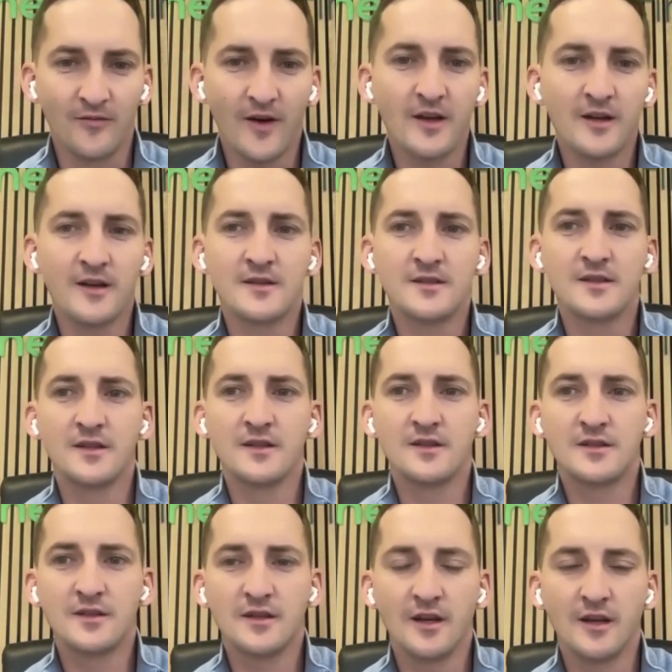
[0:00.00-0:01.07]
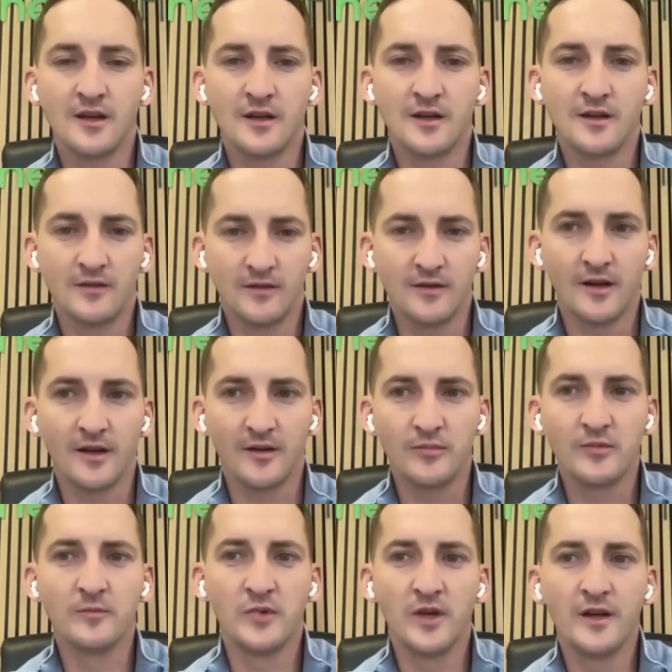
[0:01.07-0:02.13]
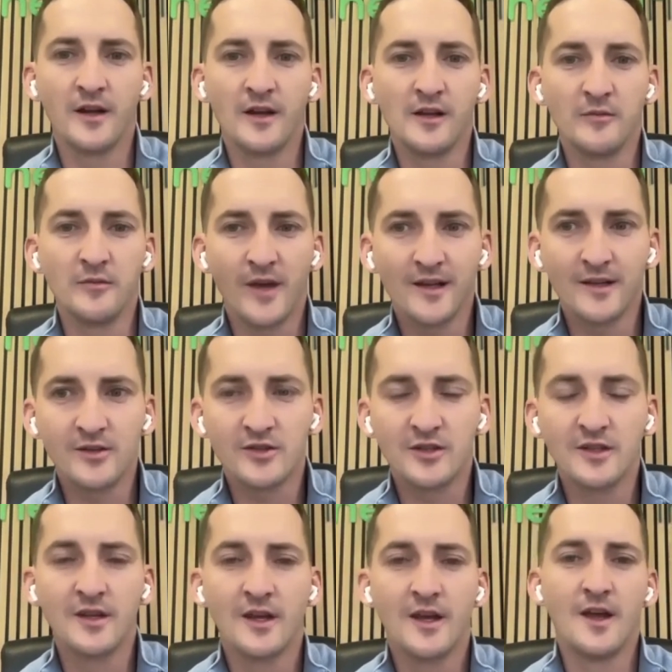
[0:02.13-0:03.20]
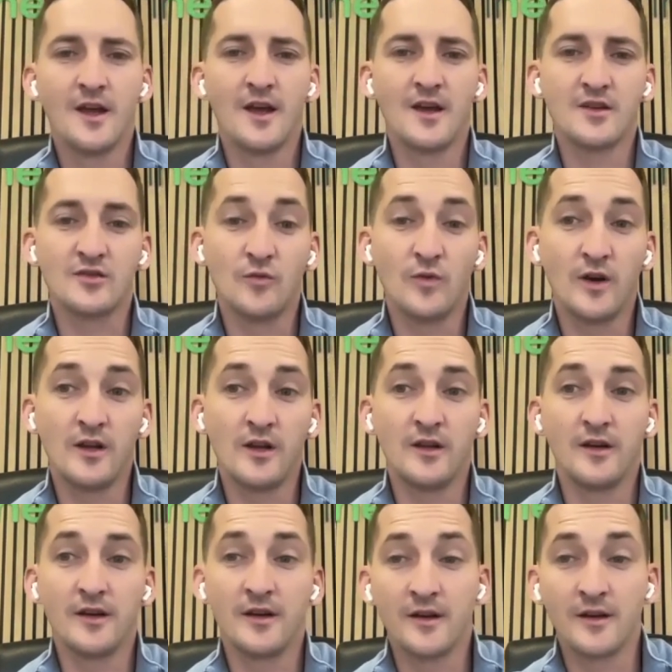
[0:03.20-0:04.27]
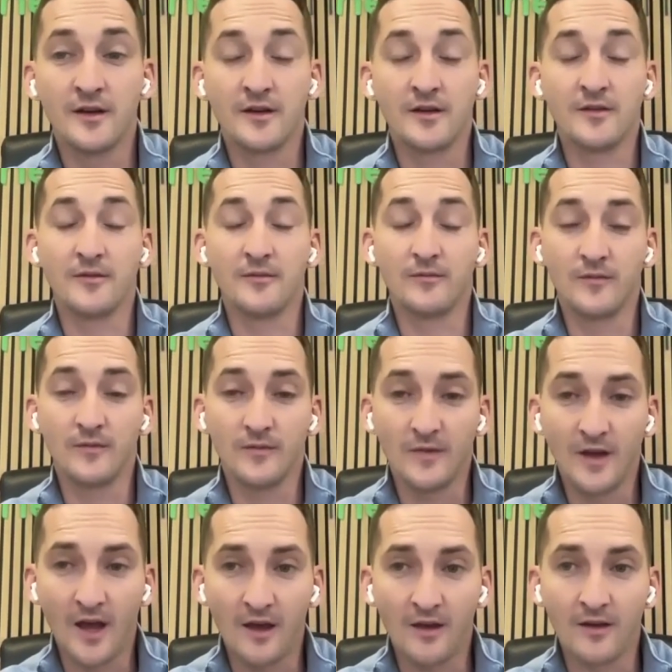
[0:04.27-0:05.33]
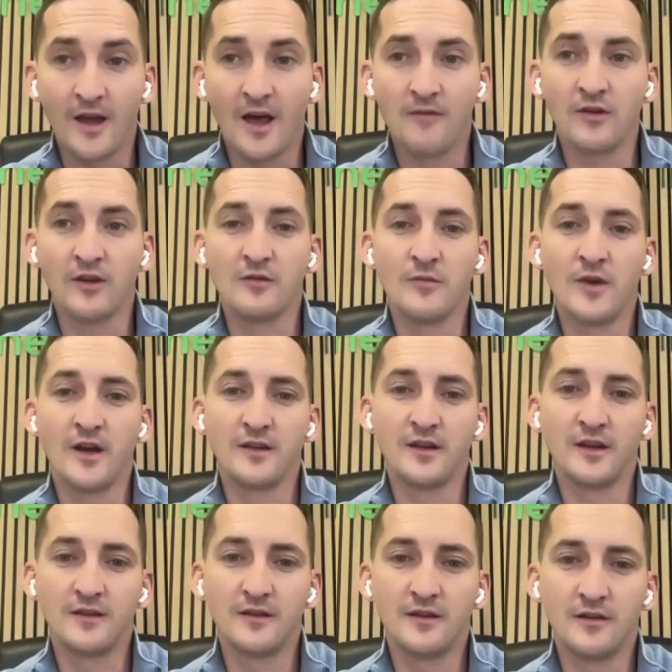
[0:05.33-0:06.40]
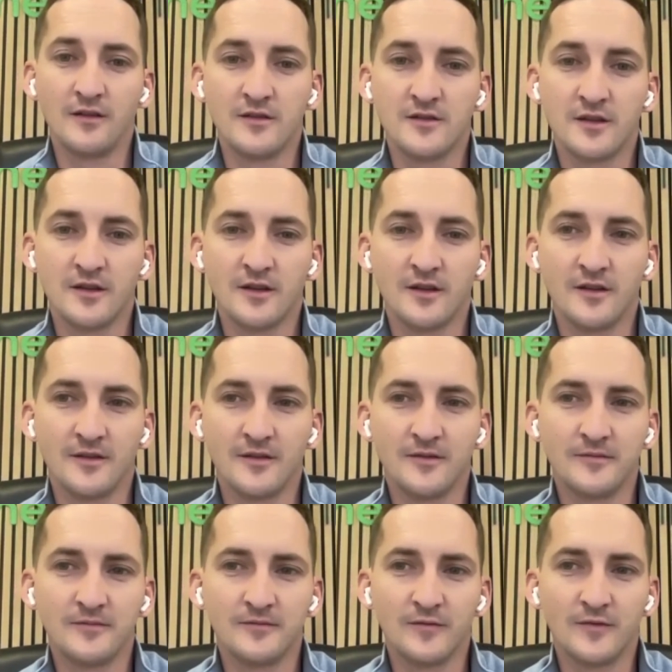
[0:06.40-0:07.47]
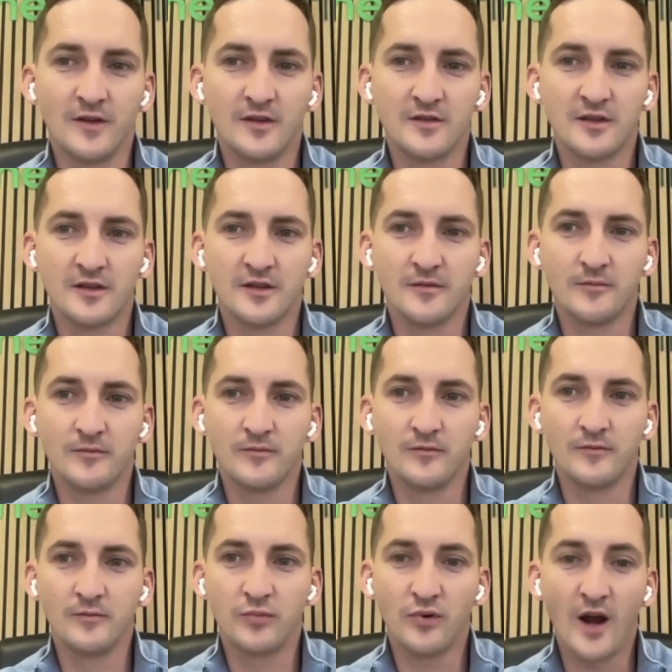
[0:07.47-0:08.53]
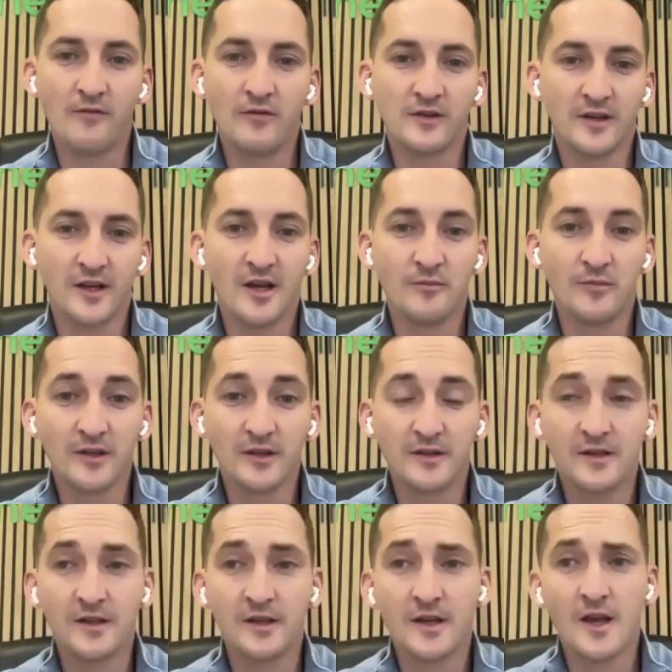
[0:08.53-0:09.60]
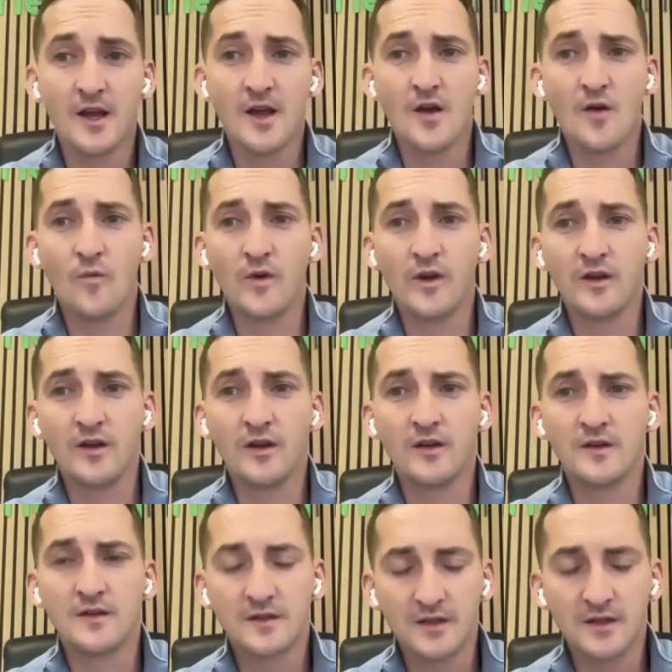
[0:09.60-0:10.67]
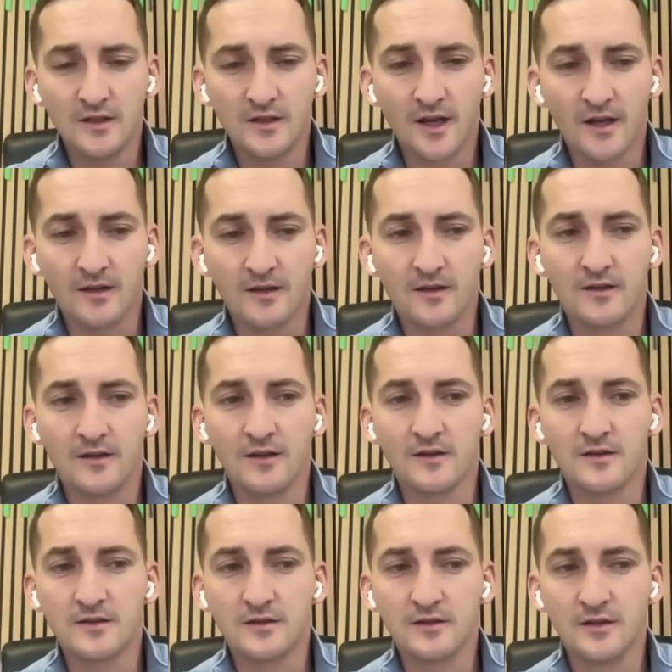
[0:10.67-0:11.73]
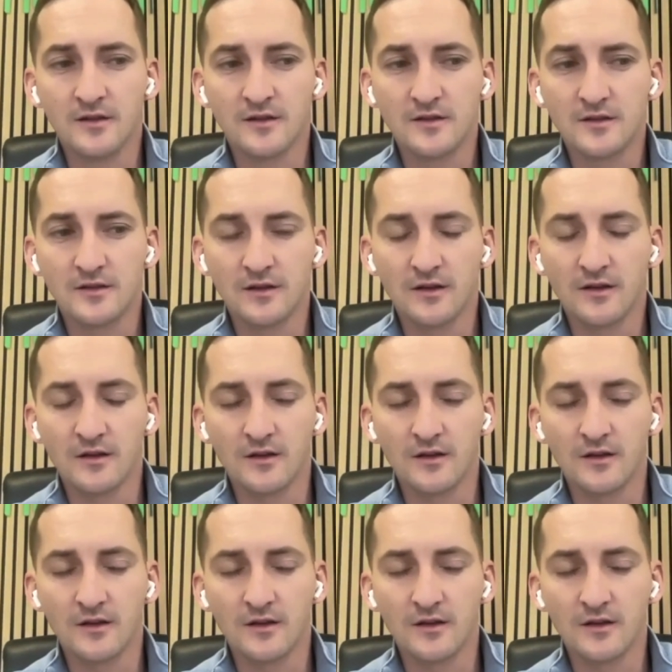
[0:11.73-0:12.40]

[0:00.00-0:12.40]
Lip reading: finances, like P&L and balance sheet, as well, having in mind that there's a private liability. We see that this